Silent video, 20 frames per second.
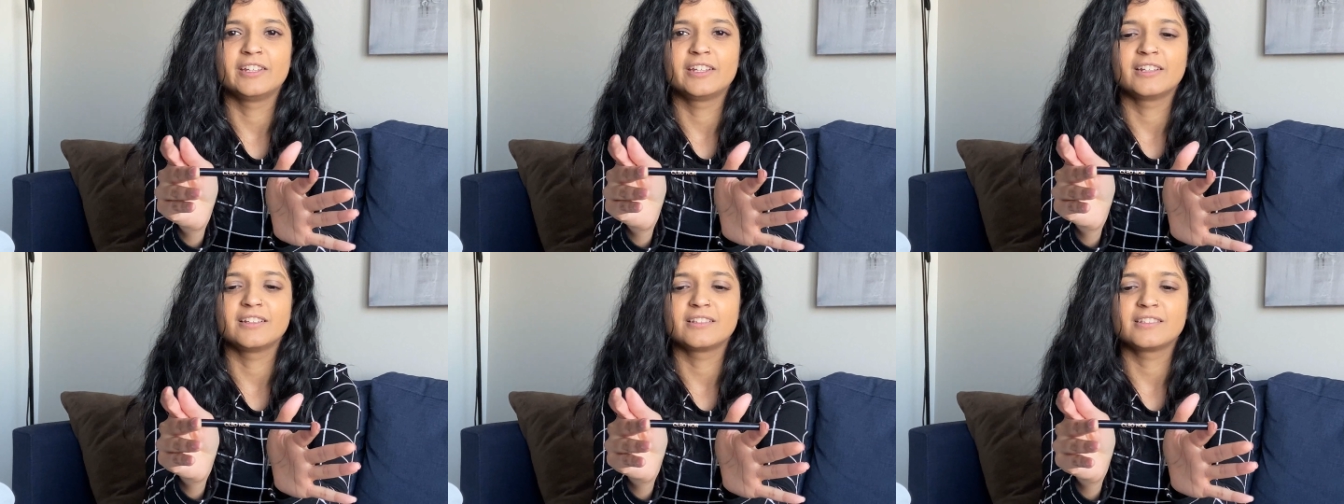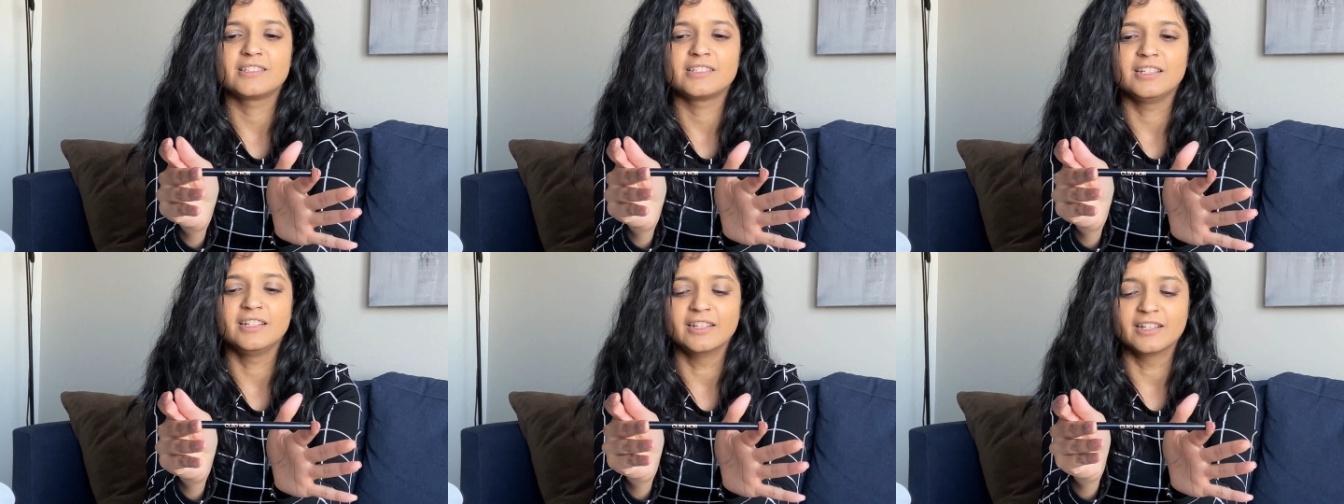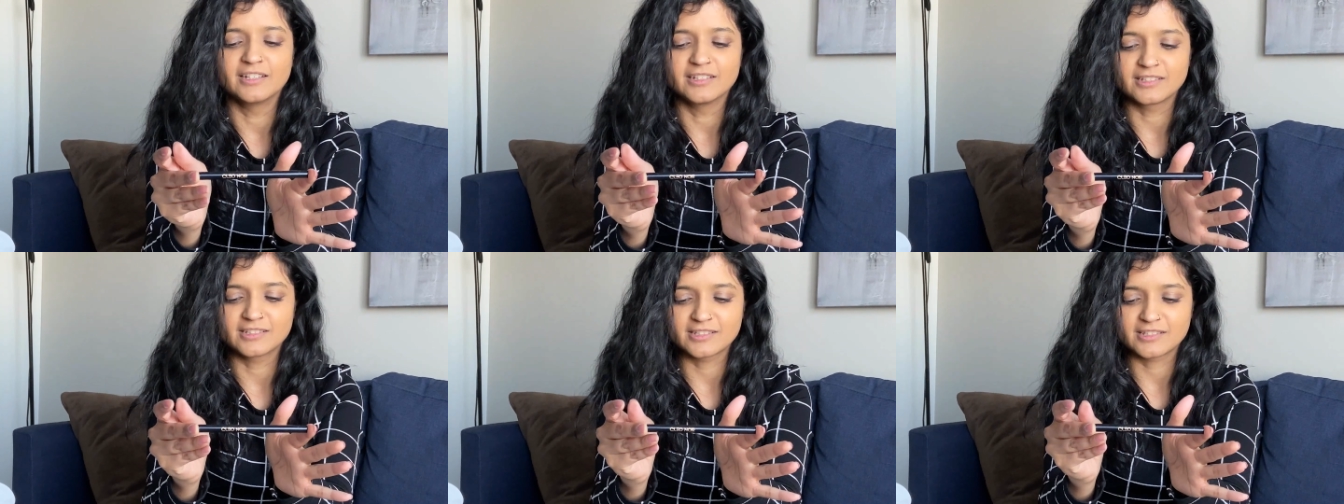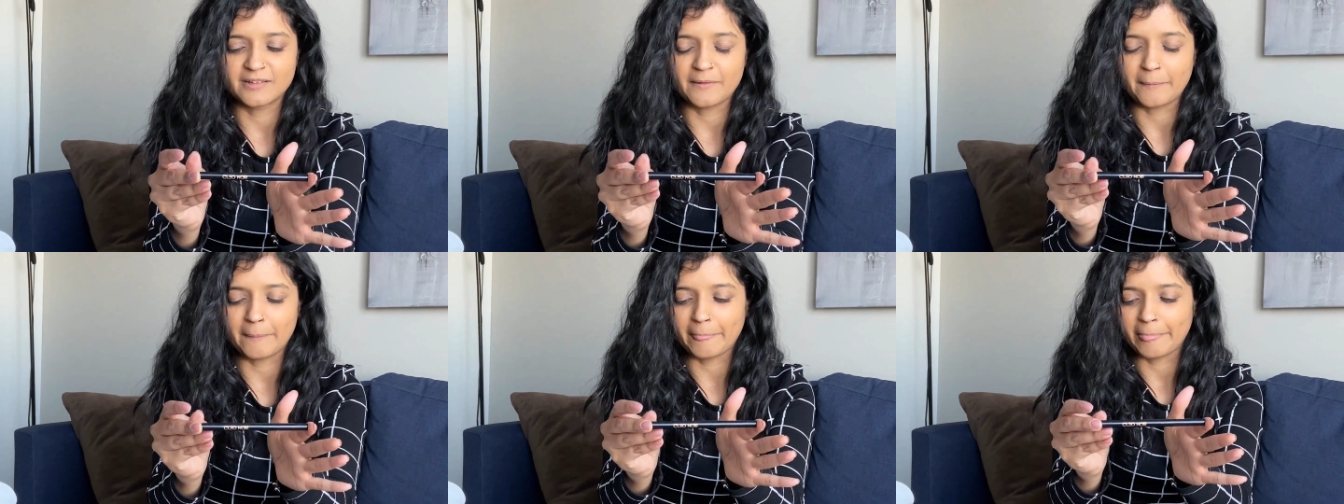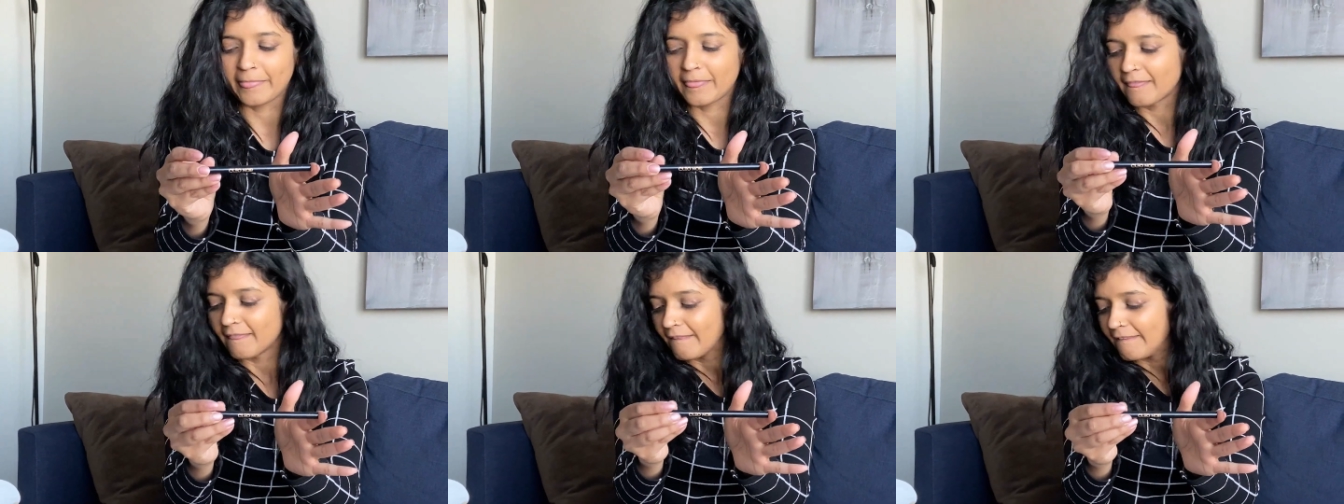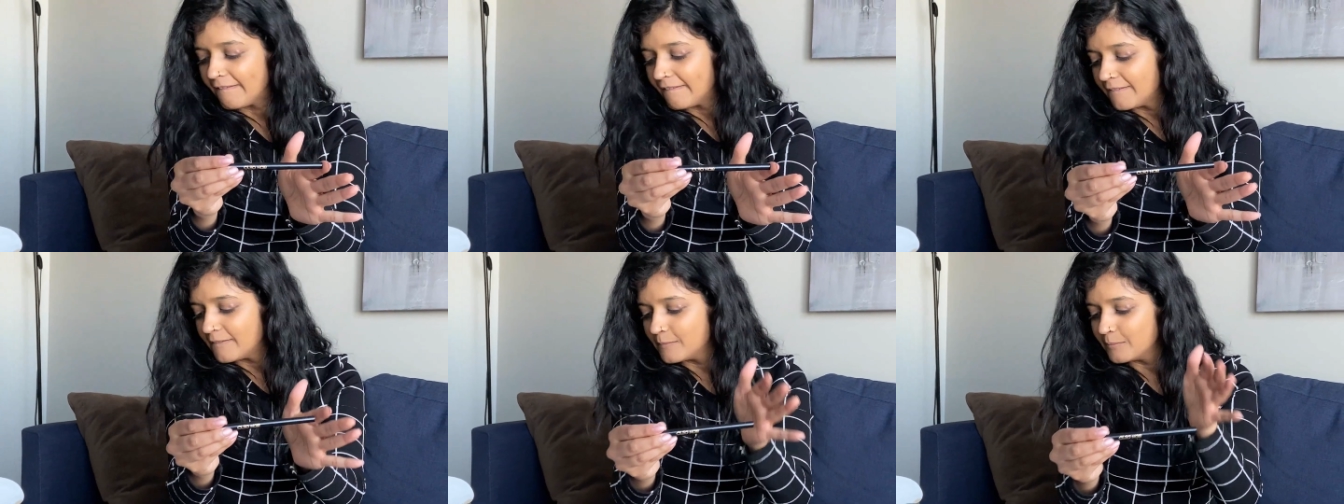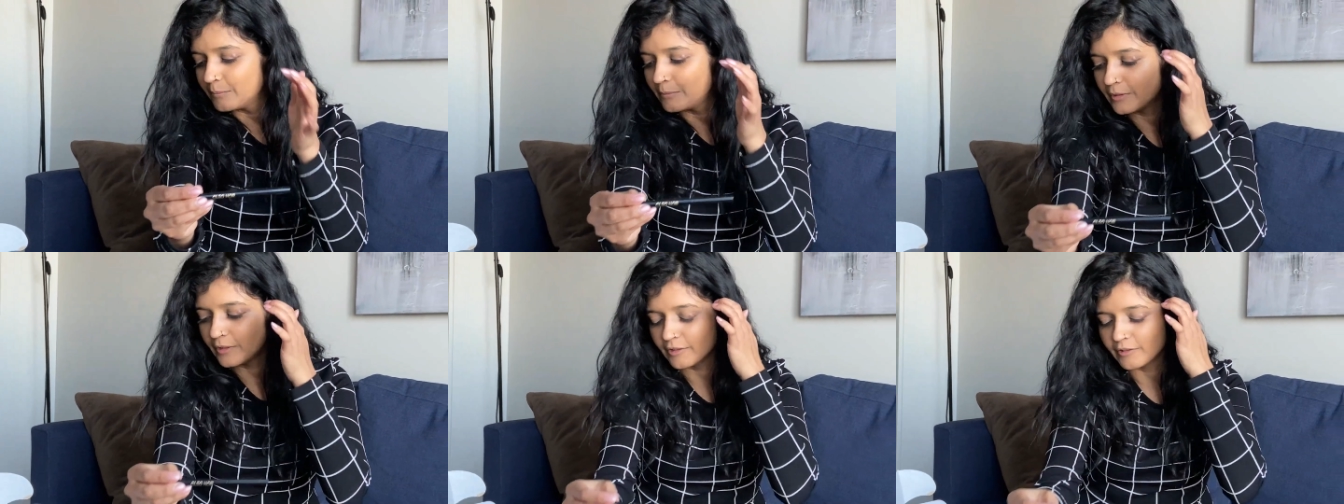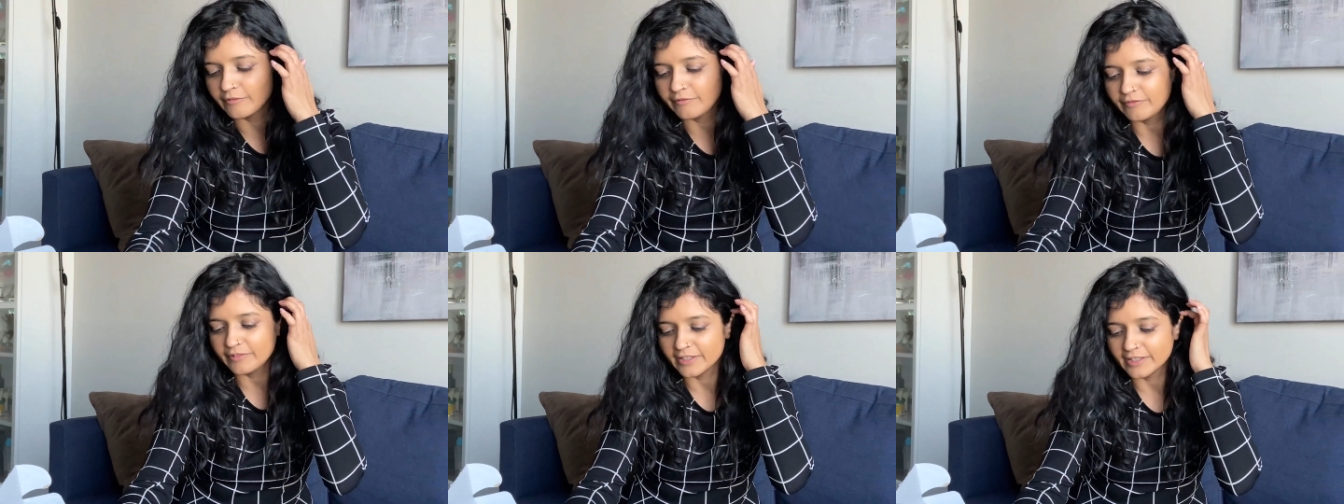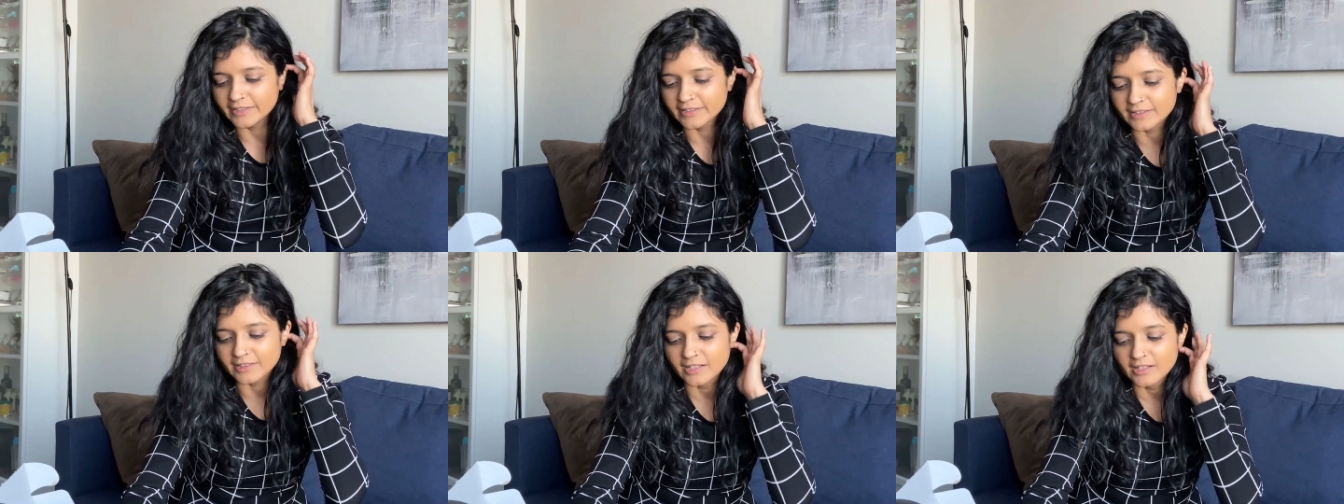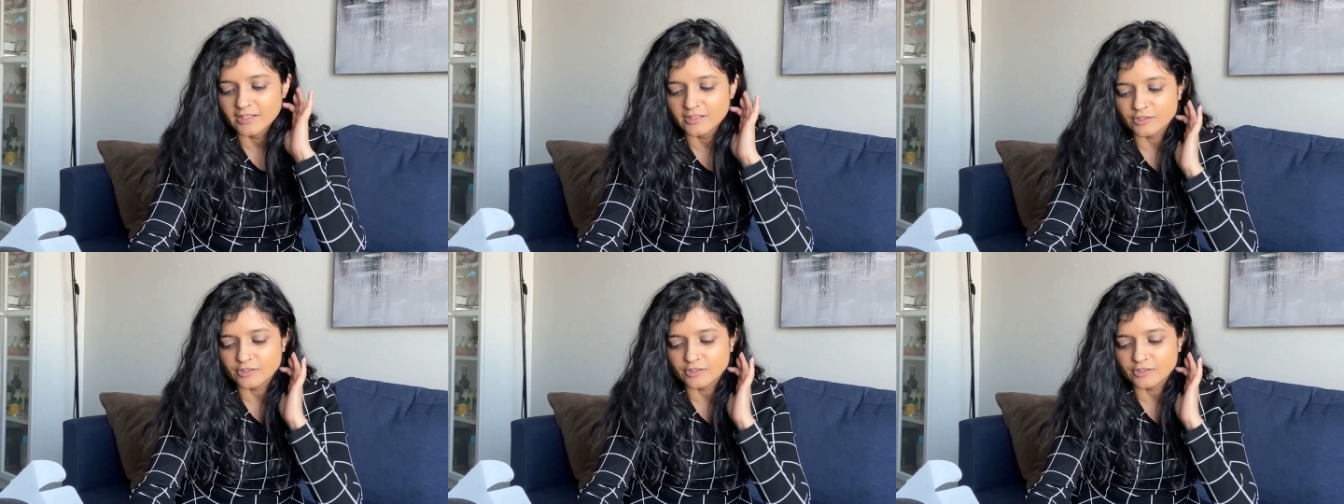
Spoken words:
Let's see this. Perfect.